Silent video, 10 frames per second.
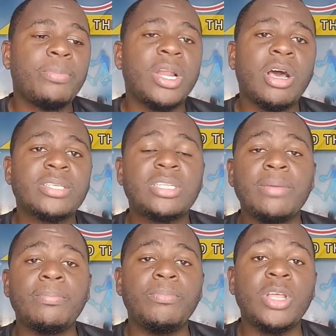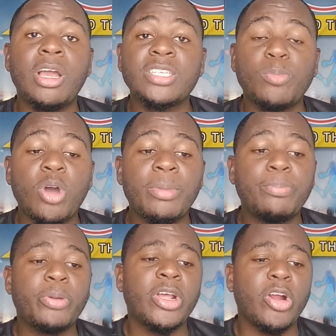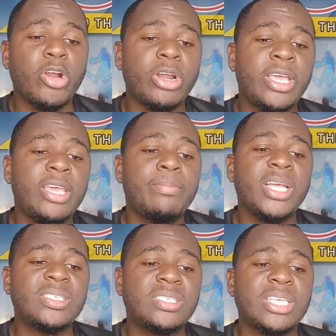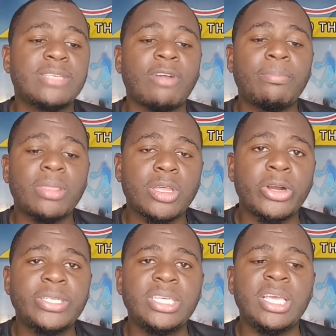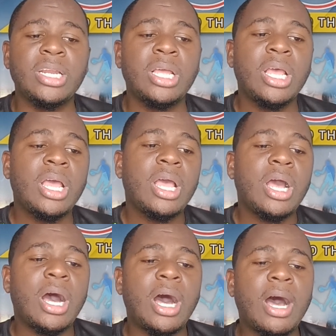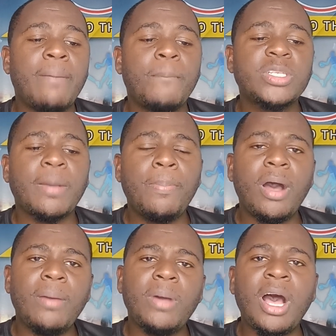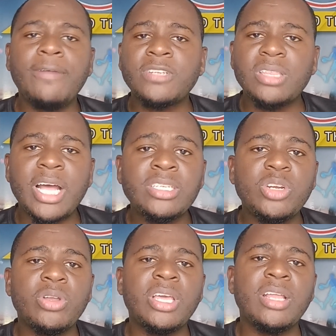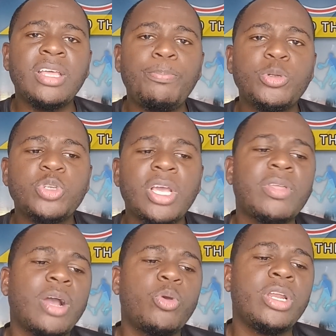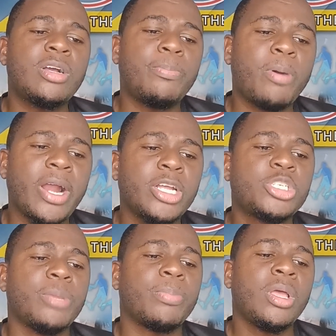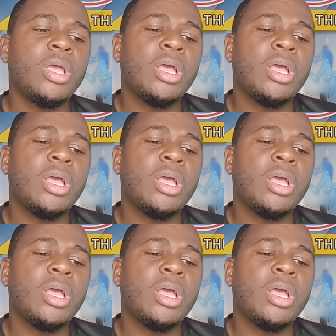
They lost Mohammad pretty early. He made 6 from 13. But after that, you know, they put together a good little partnership.